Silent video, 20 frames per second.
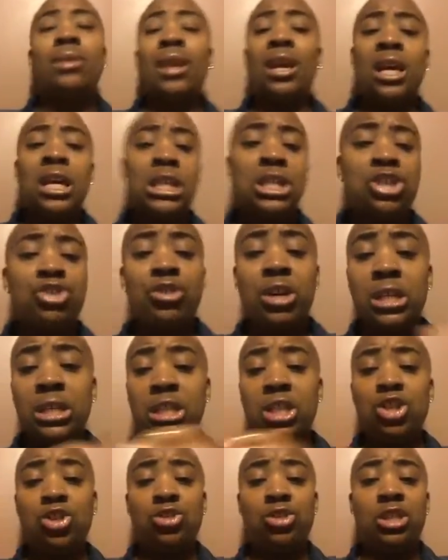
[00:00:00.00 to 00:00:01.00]
because trust
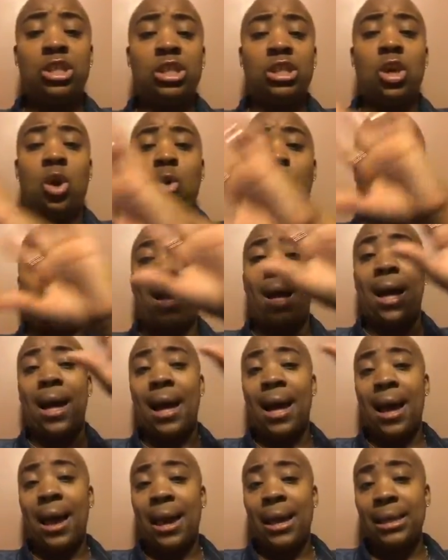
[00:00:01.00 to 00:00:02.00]
issues is a
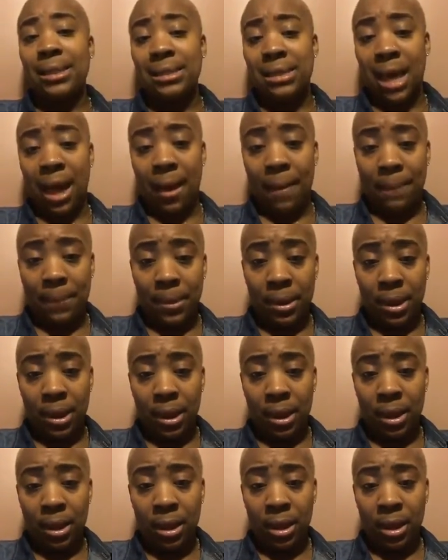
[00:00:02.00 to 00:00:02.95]
wide topic.